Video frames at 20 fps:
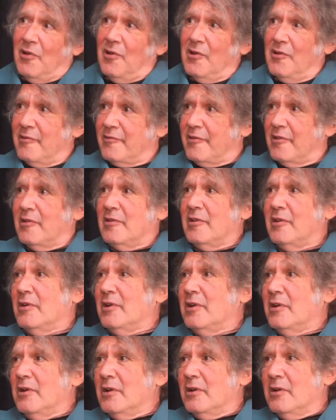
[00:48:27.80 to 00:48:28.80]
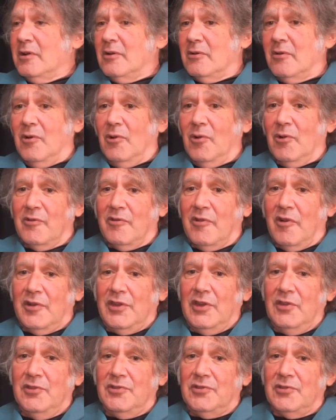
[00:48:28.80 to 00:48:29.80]
all over, all over
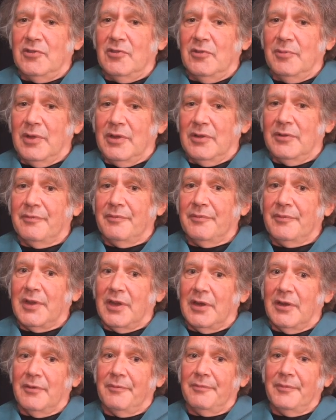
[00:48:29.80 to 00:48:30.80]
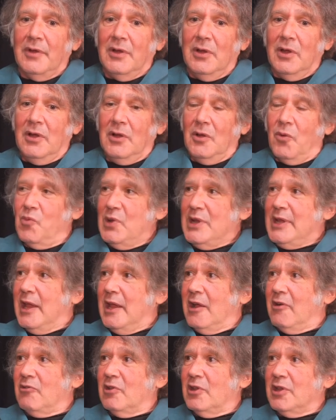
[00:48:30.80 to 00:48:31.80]
on YouTube, and you know, we
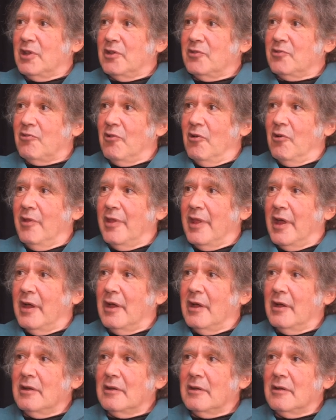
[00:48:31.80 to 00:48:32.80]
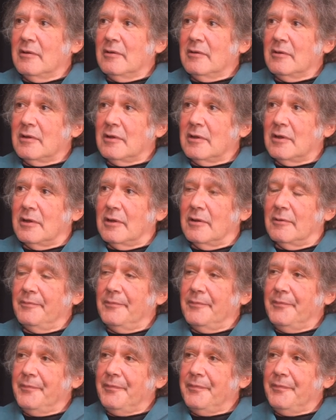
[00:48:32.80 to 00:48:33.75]
can't really control that, you know.